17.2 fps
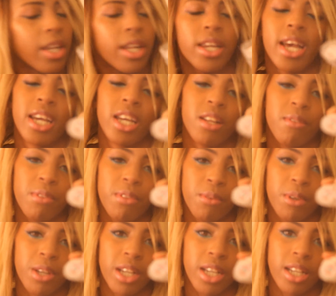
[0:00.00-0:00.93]

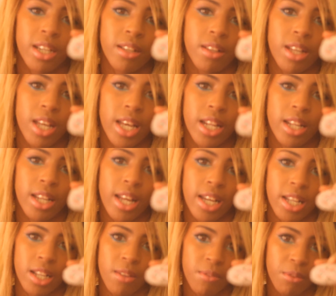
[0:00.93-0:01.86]
-3 and a
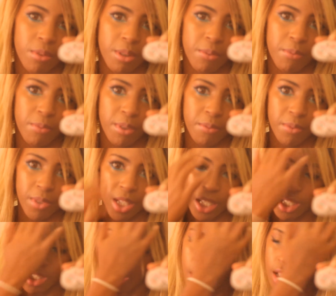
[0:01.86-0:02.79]

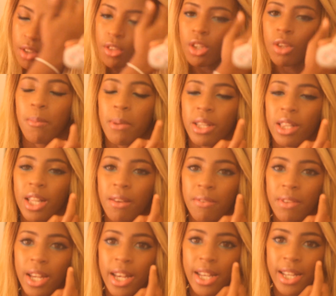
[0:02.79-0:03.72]
-350. My
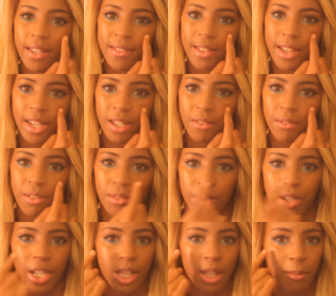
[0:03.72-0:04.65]
left eye is
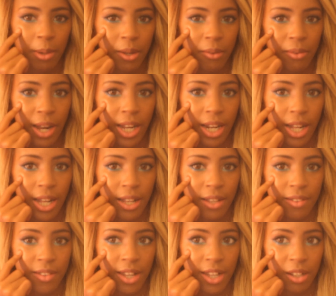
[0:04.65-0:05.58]
-3 and my right eye is